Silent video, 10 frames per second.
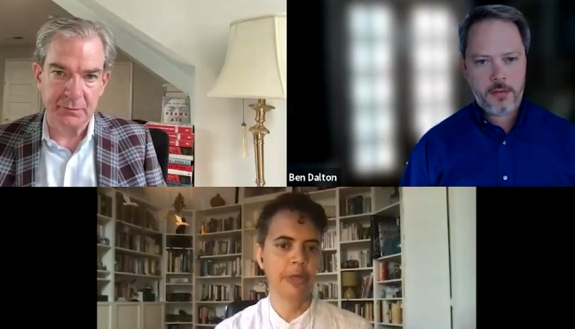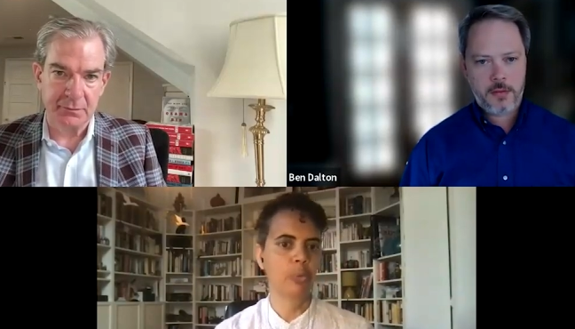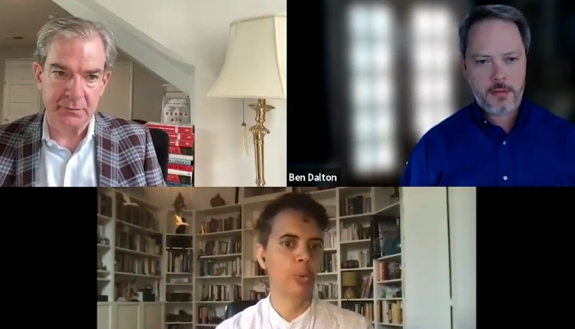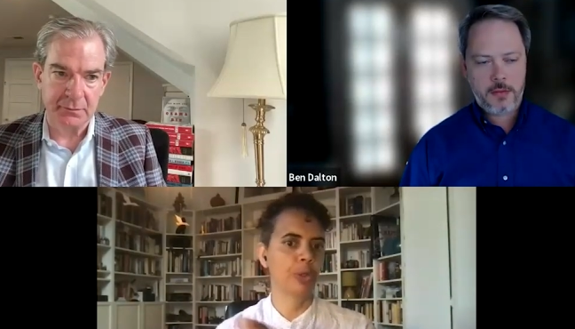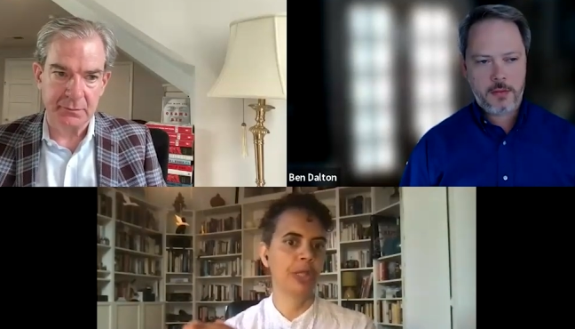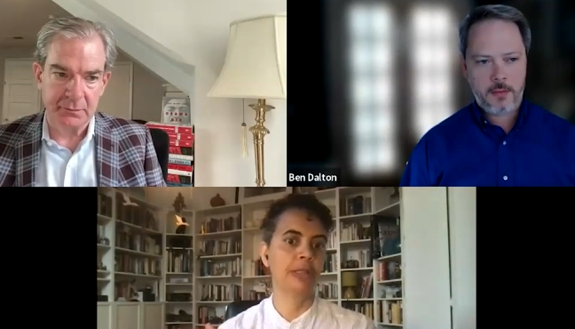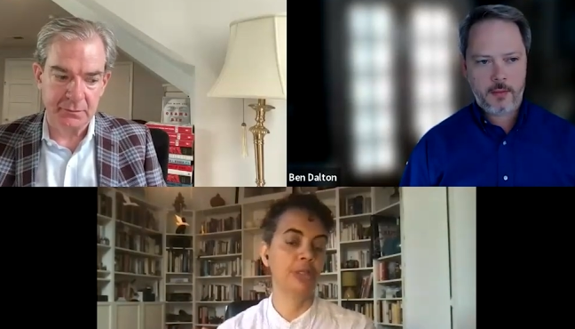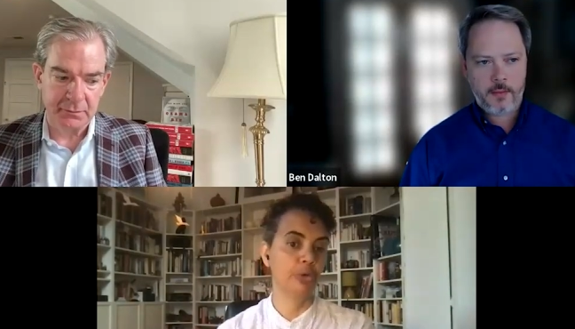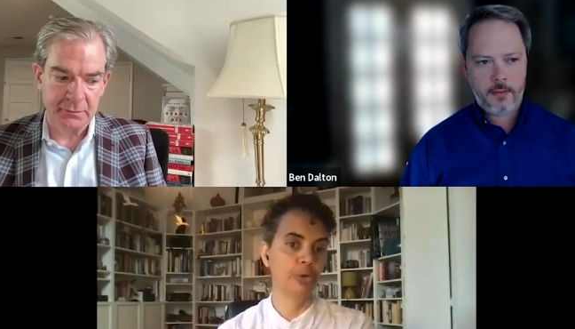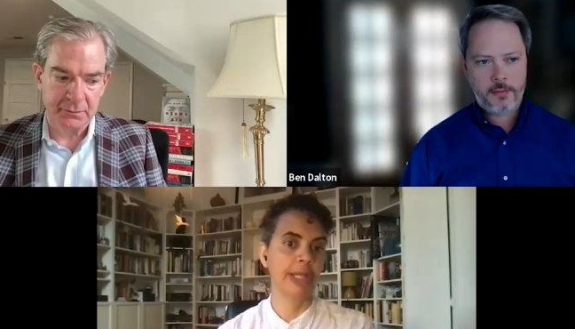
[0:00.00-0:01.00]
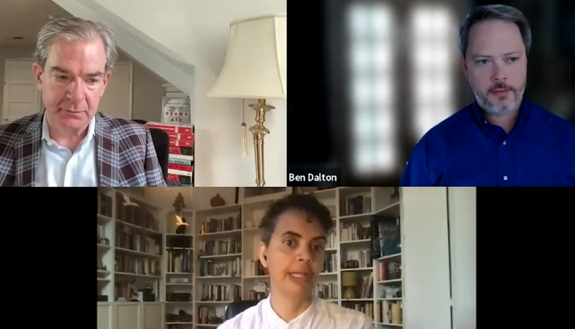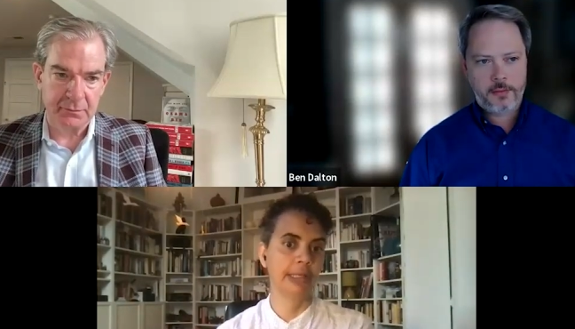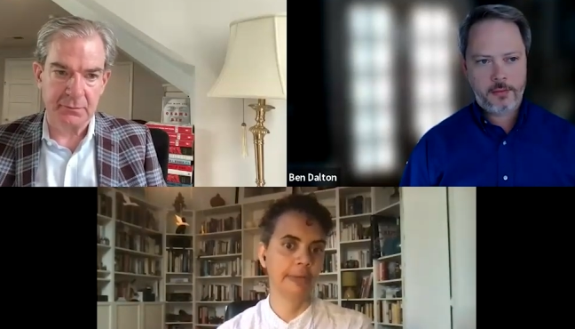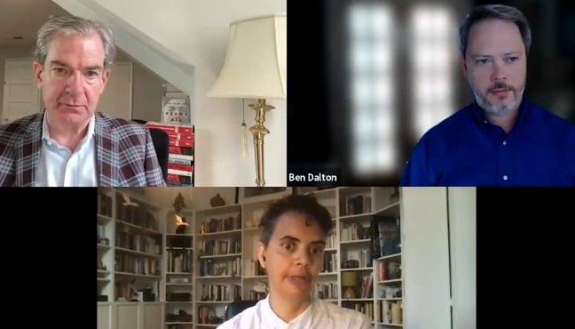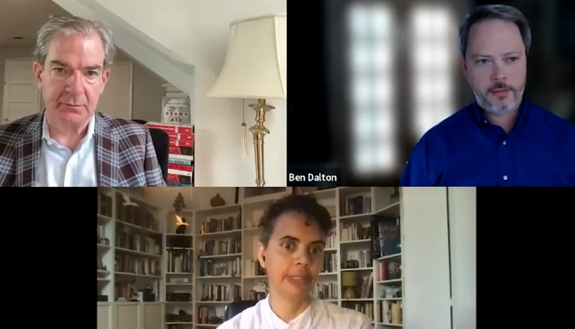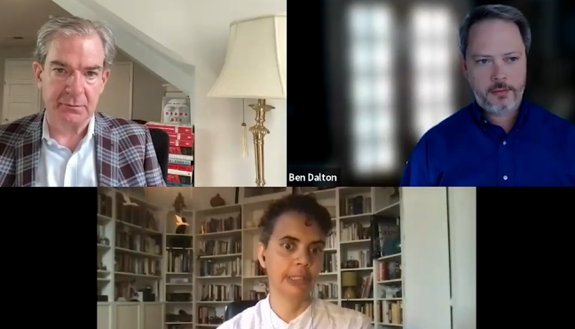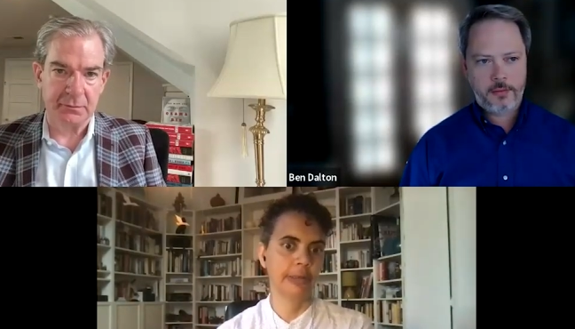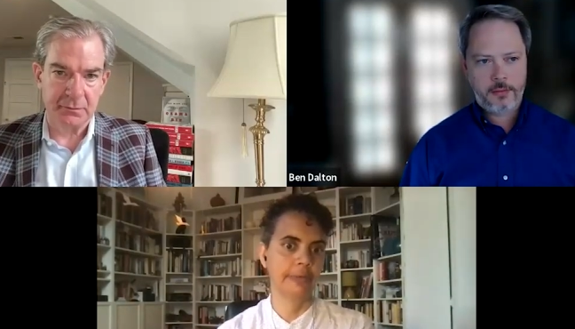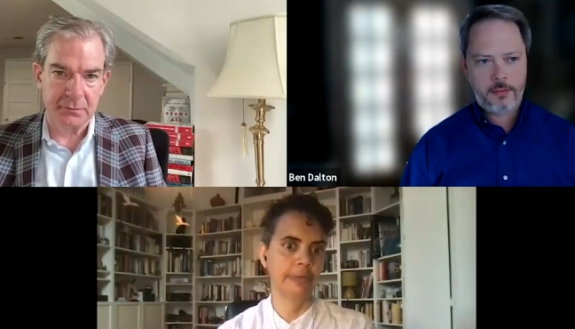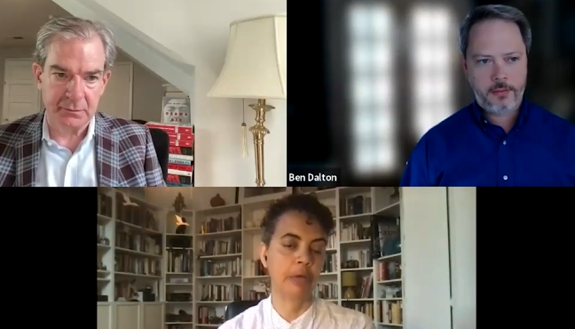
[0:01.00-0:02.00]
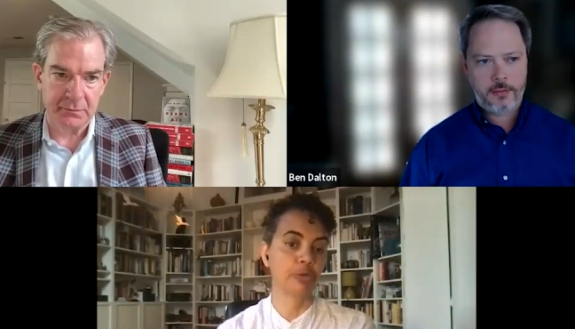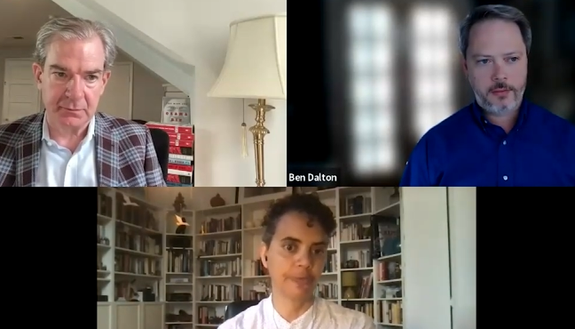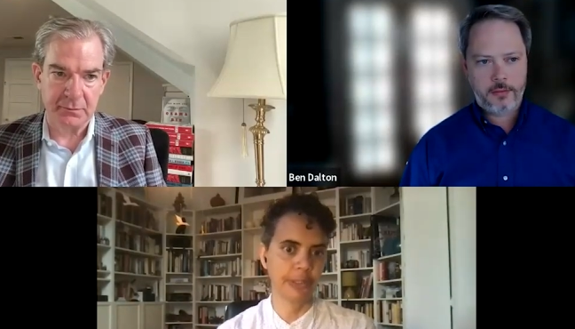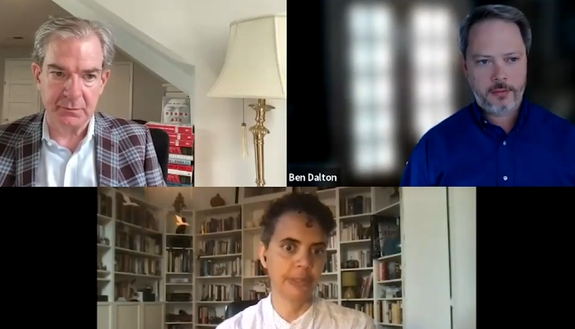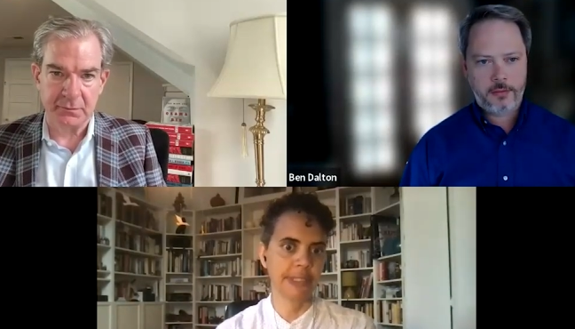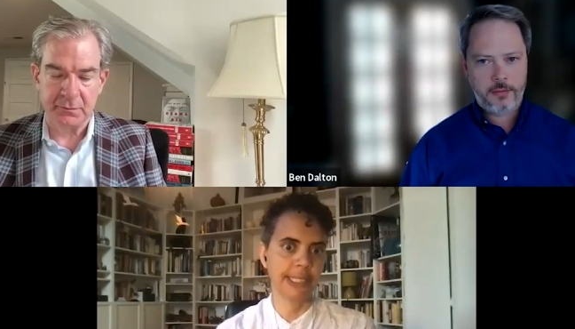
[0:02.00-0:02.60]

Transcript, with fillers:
Speaker 1: where then the Ukrainian offensive, counteroffensive